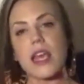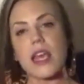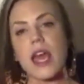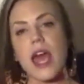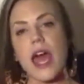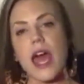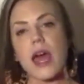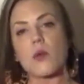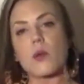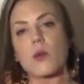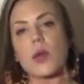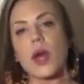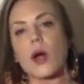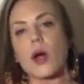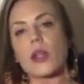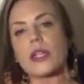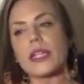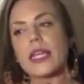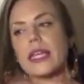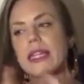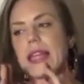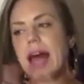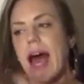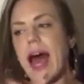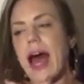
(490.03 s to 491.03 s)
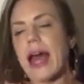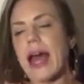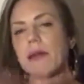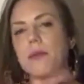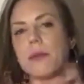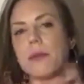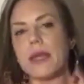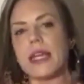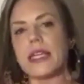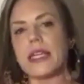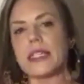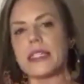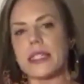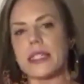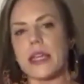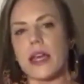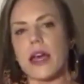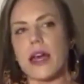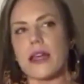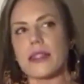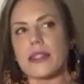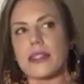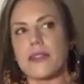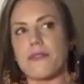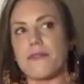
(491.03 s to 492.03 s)
And we all need that. And me
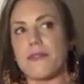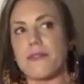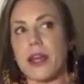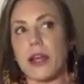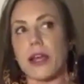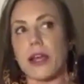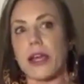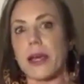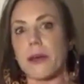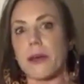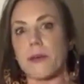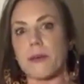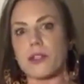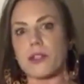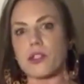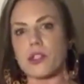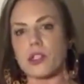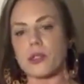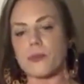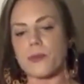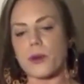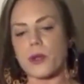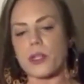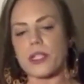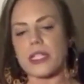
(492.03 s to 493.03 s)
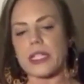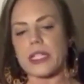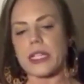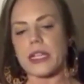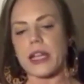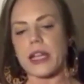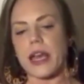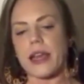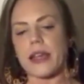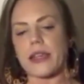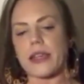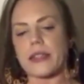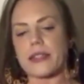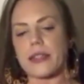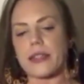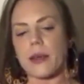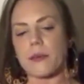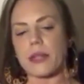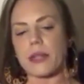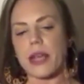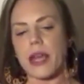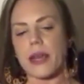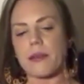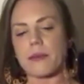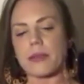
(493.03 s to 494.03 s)
as a very ambitious person, I
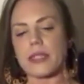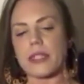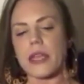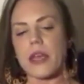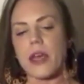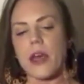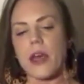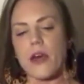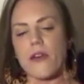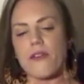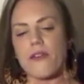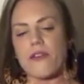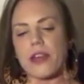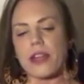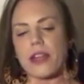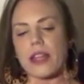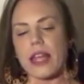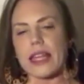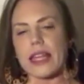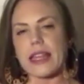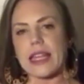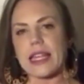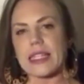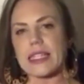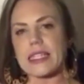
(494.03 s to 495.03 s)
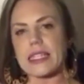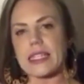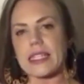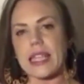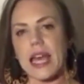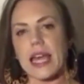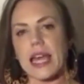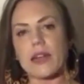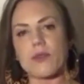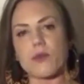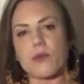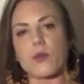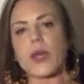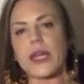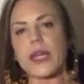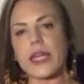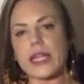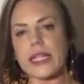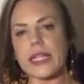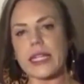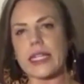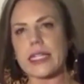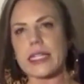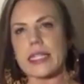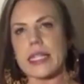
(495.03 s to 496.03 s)
sometimes feel like that's a sign of
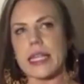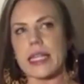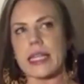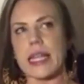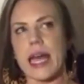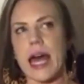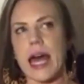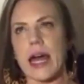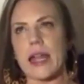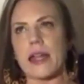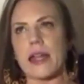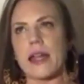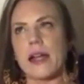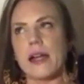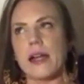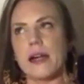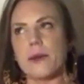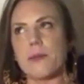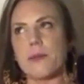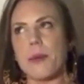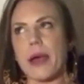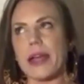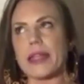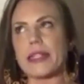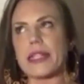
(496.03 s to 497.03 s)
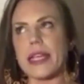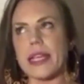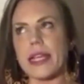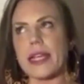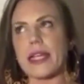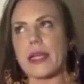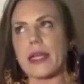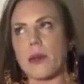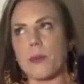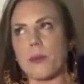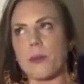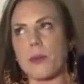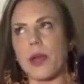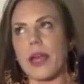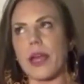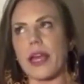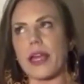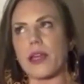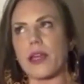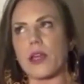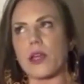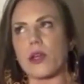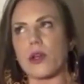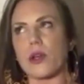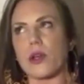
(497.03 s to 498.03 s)
weakness, and that by taking a
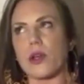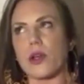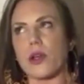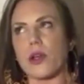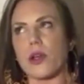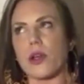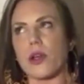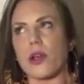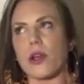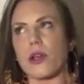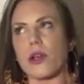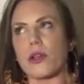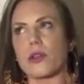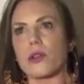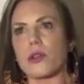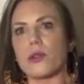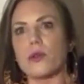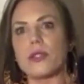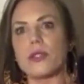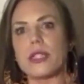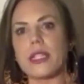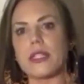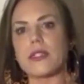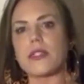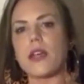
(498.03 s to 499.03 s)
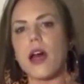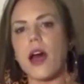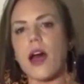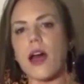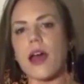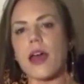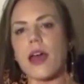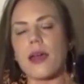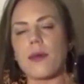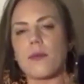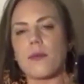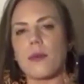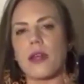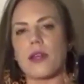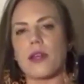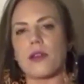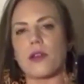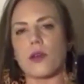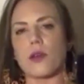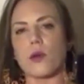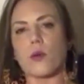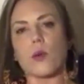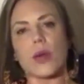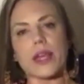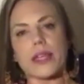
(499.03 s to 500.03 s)
break, you're losing time and
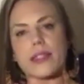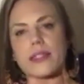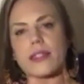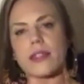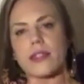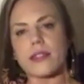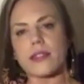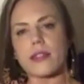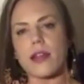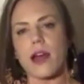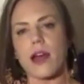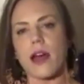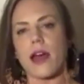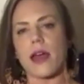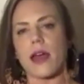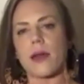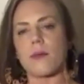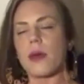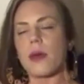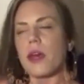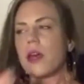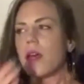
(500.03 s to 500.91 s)
you're wasting time.